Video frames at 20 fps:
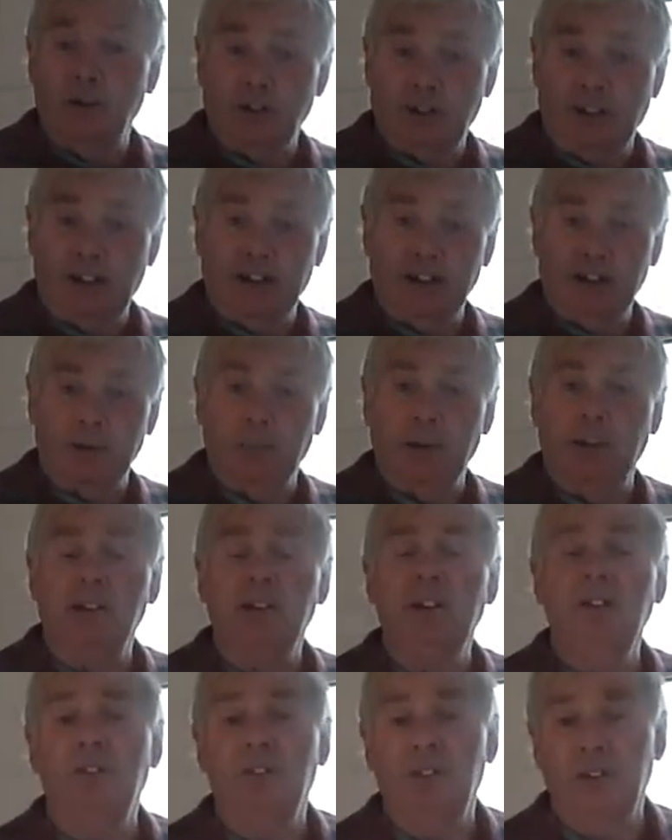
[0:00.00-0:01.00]
if it rains,
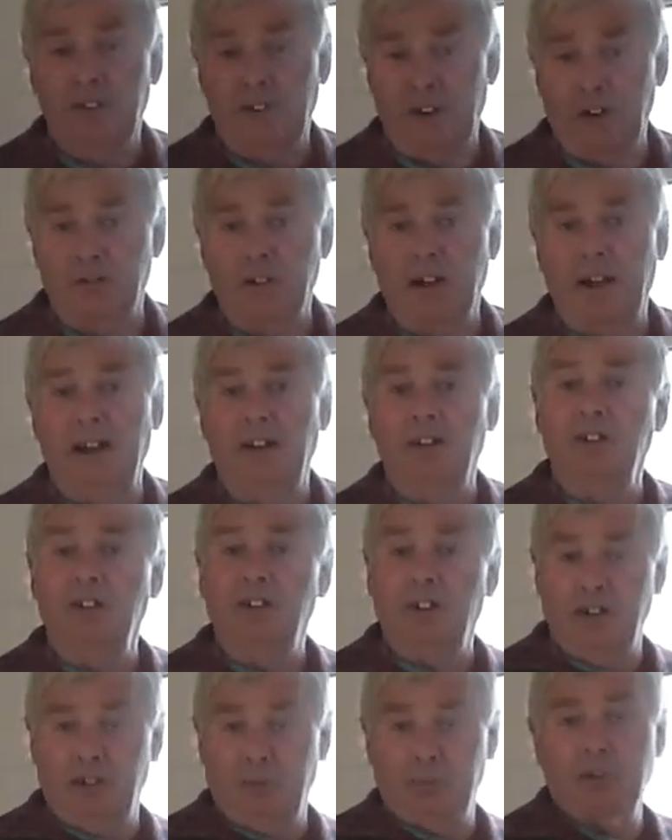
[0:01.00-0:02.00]
it's protecting the
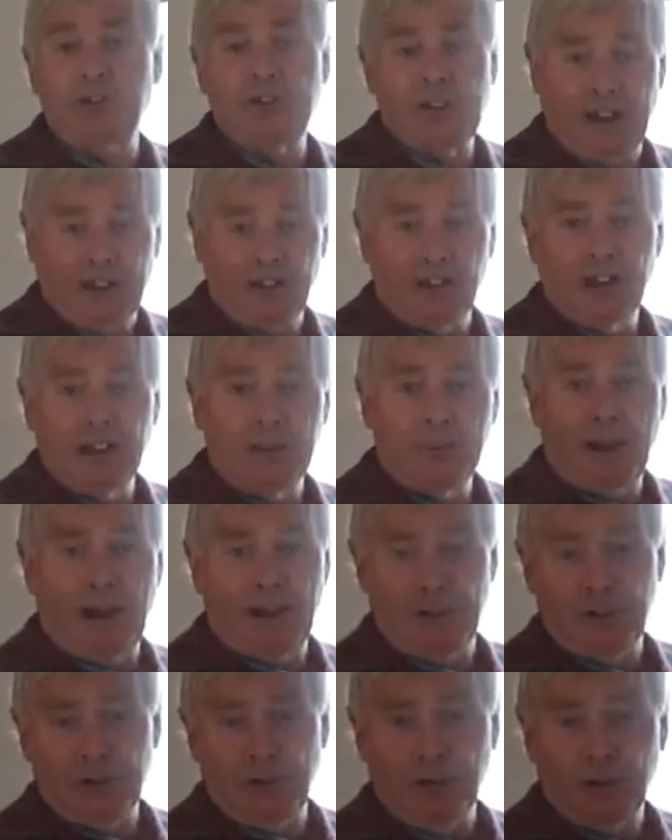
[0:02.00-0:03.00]
parachute, stopping it getting
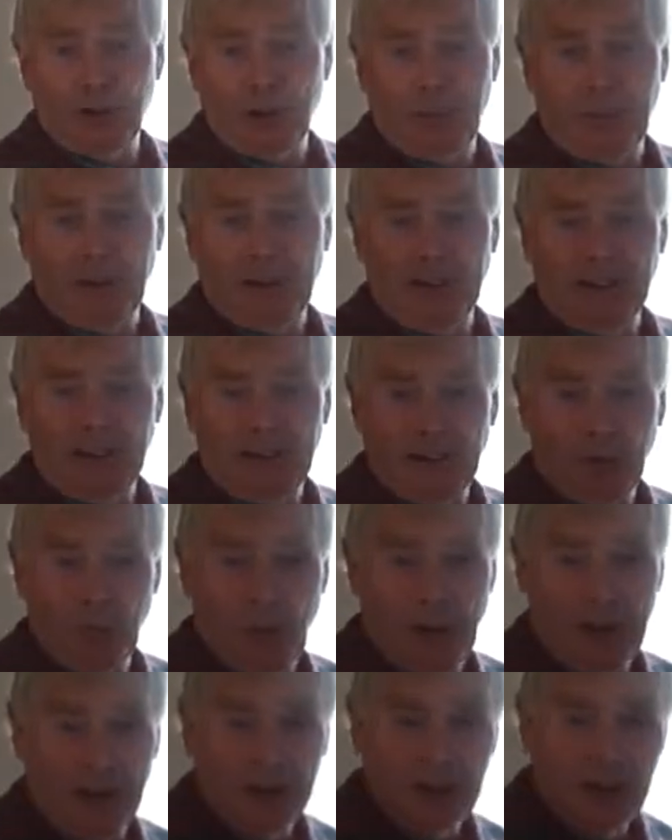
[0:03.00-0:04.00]
wet.
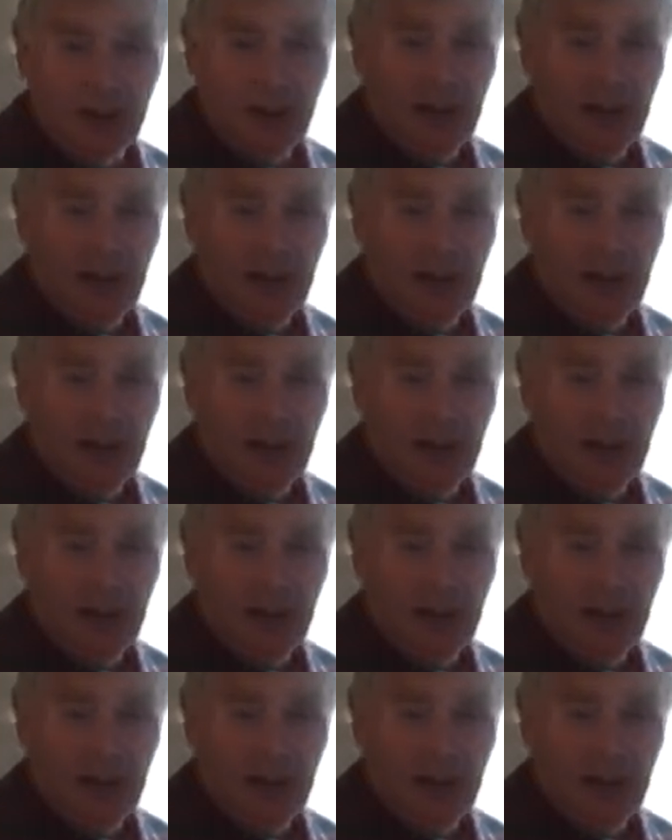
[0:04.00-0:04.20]
If you